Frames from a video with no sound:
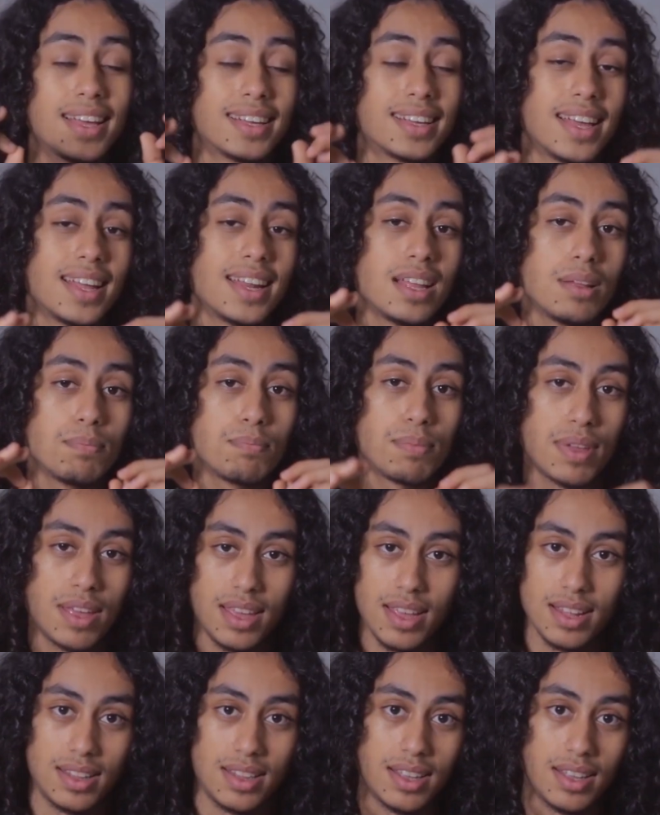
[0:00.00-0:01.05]
Getting
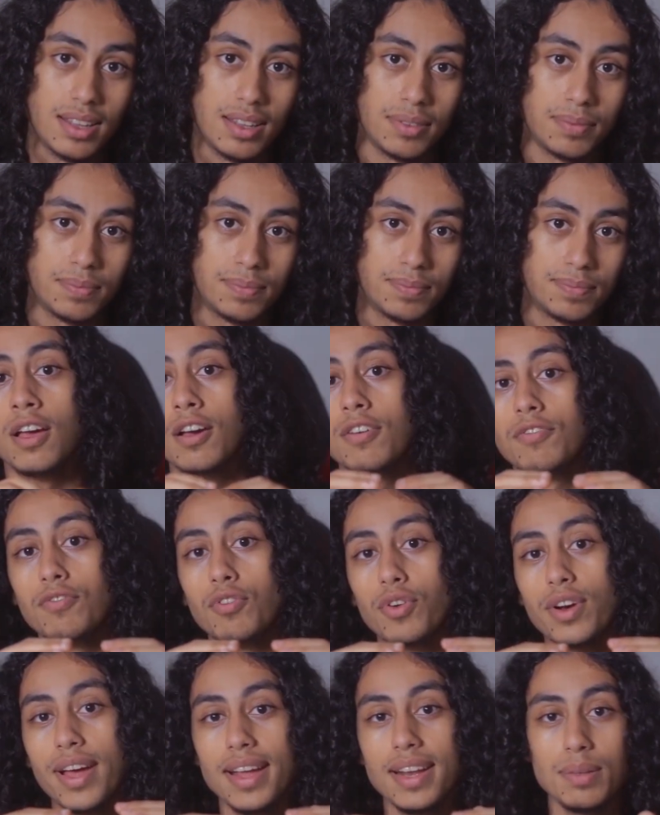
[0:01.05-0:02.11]
paid.
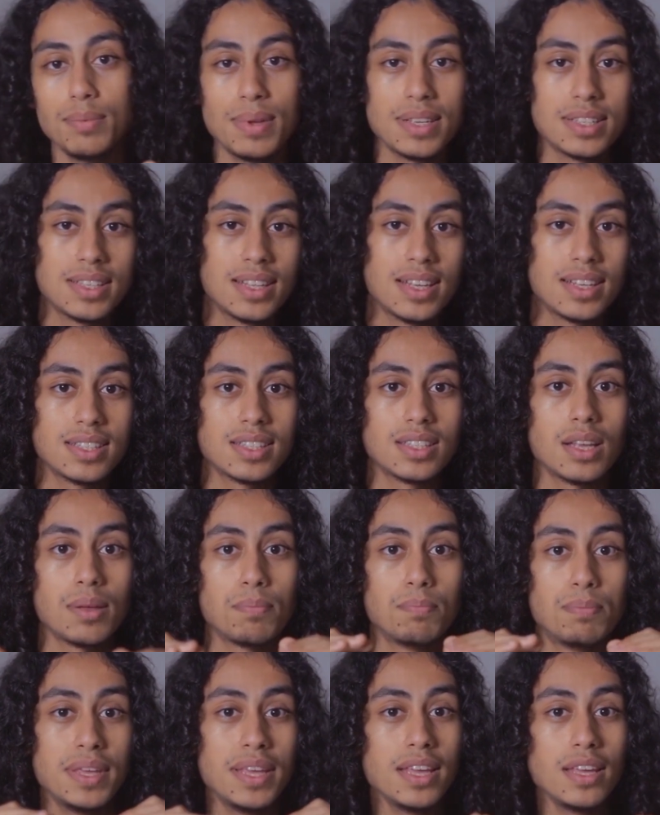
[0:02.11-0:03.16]
For any business,
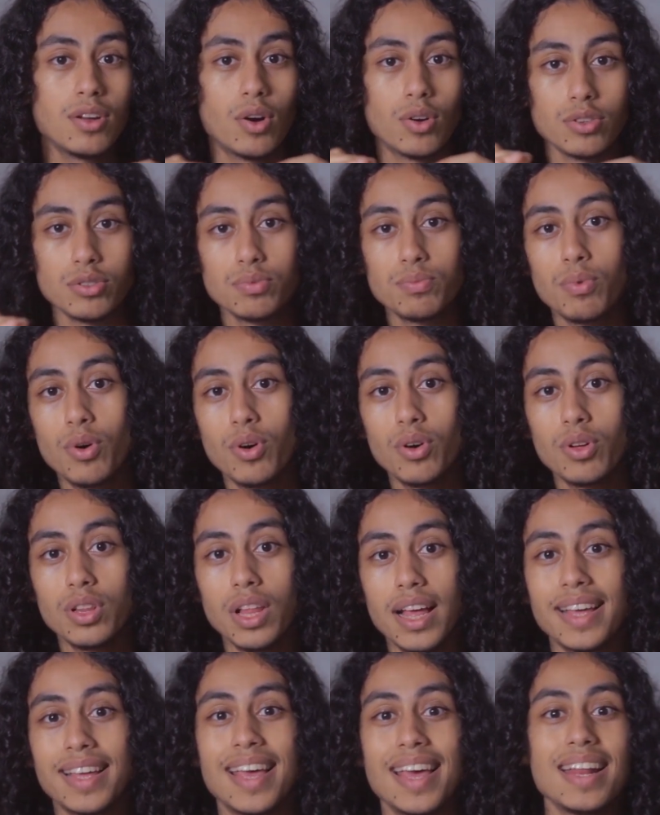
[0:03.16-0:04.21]
big or small,
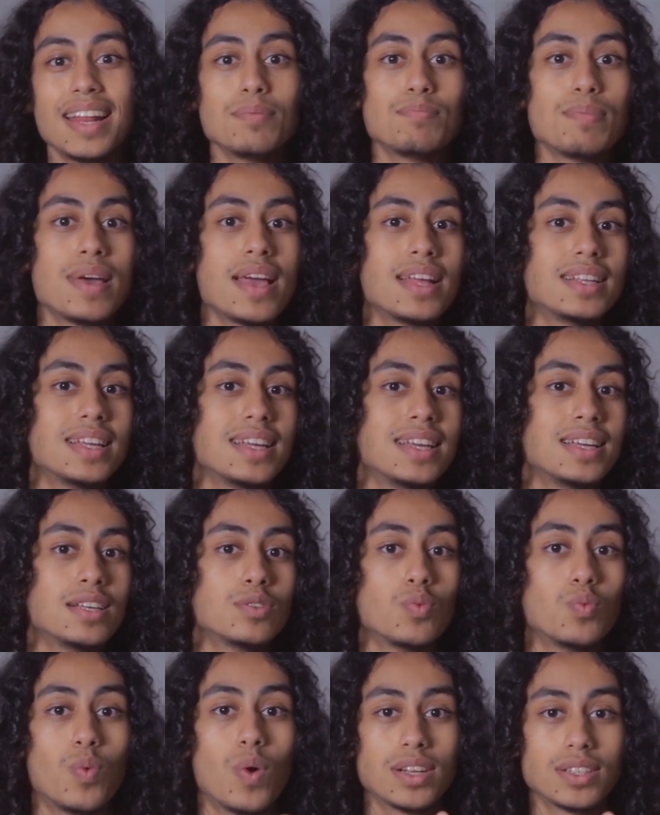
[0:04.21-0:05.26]
getting paid
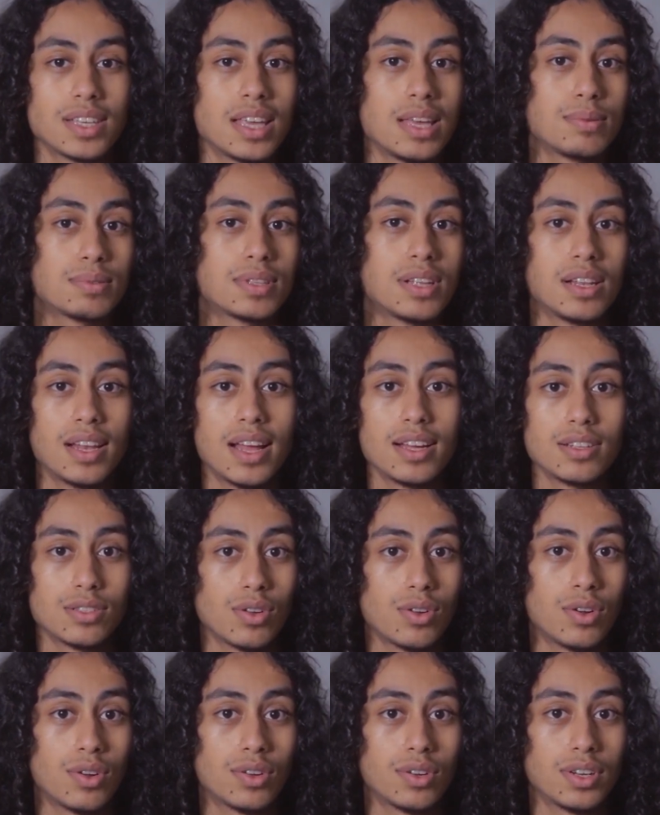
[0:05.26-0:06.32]
is what keeps the
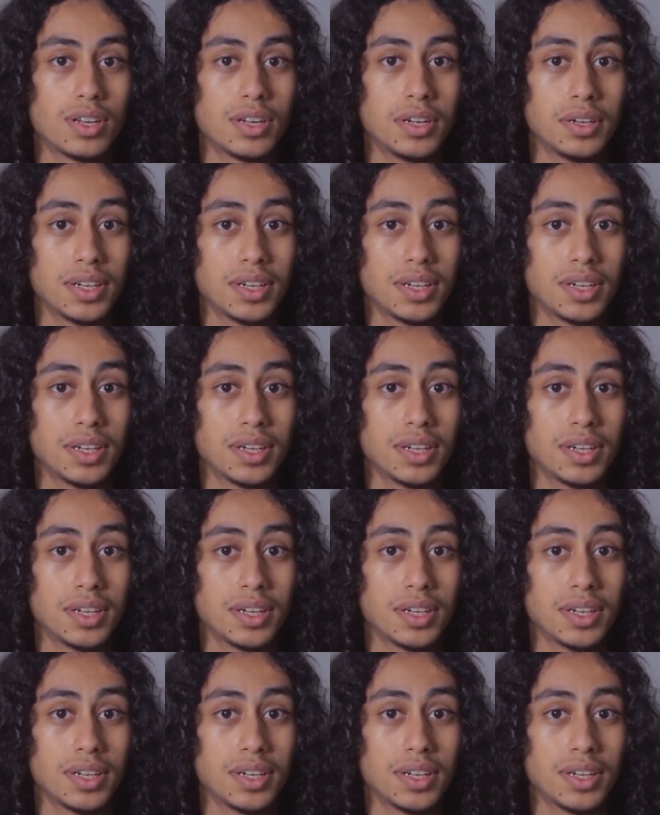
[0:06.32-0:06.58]
lights on.